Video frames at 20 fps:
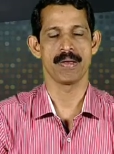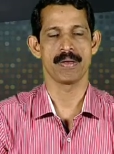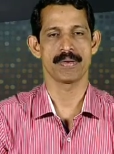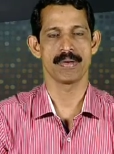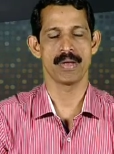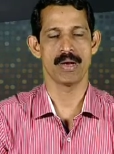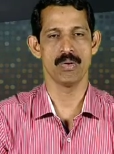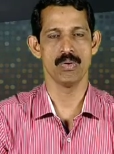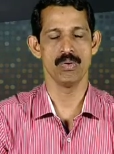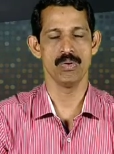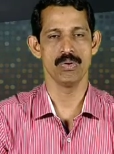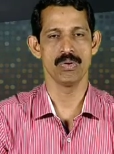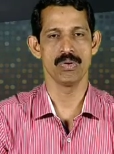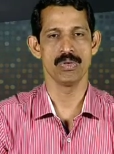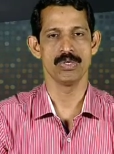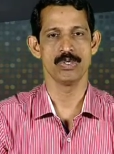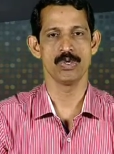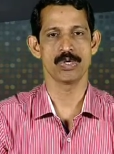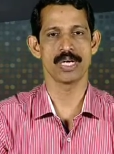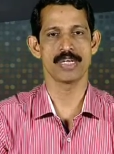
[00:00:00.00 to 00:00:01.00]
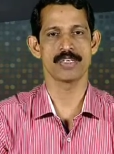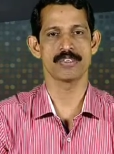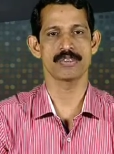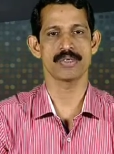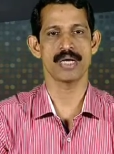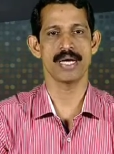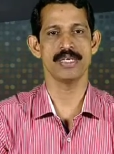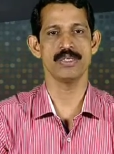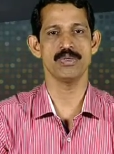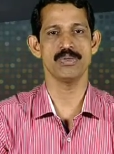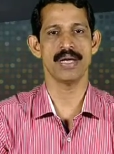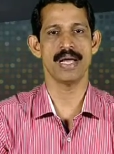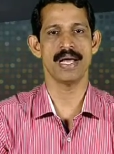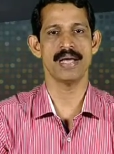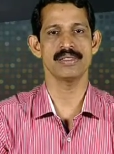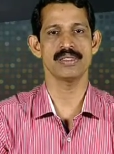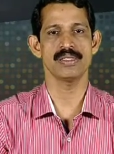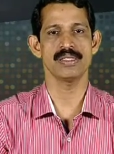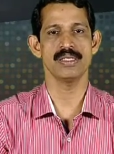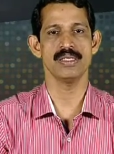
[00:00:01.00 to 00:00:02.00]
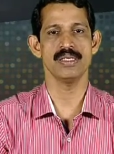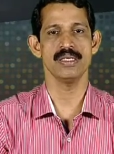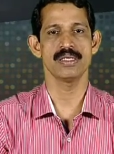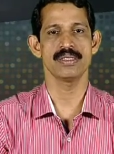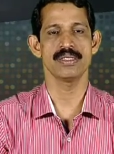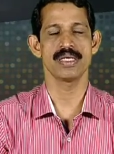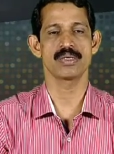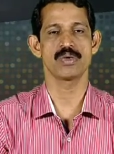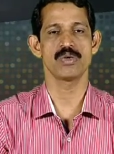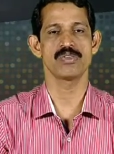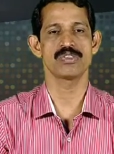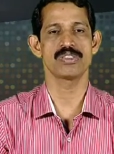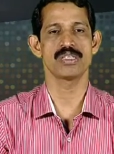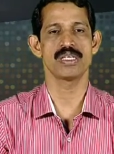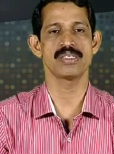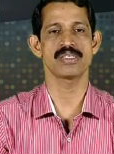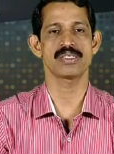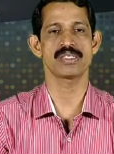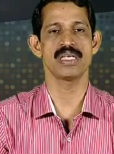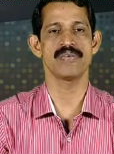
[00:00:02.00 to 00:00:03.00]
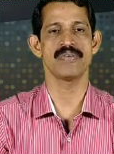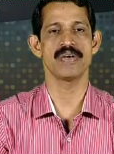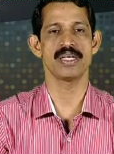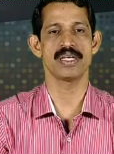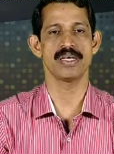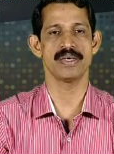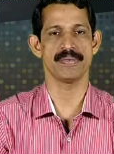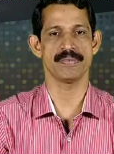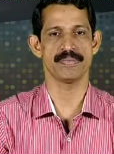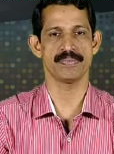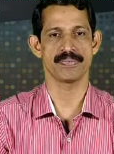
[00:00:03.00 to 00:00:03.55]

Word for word: Now, you can try to answer the questions given here.